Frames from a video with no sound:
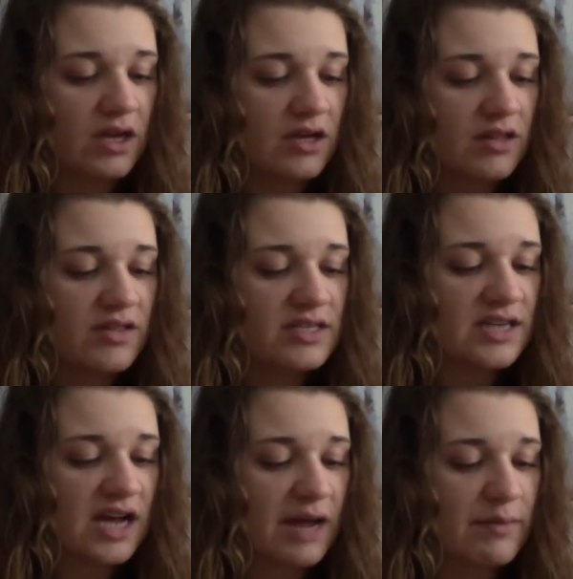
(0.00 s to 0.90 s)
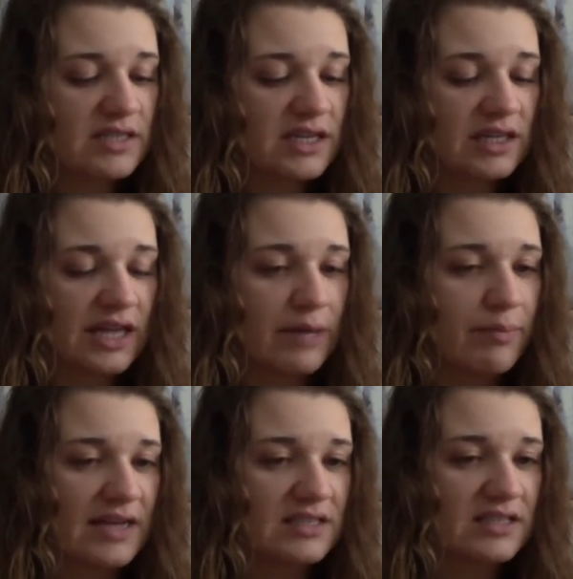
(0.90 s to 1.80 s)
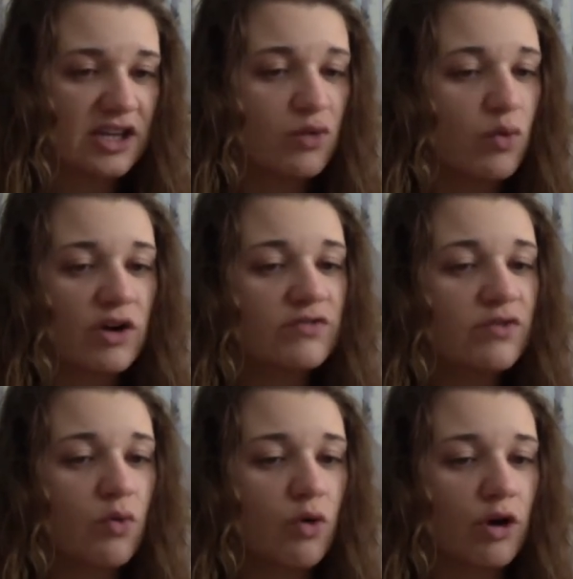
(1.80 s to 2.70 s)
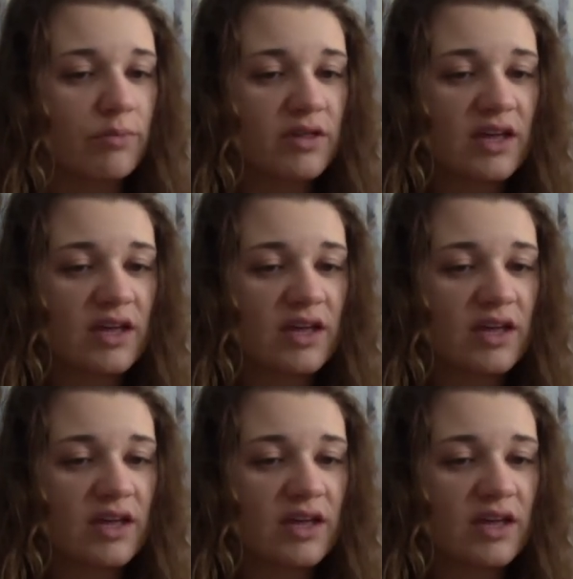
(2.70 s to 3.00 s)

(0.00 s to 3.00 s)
This time, as he lay basking in the wonderful warmth,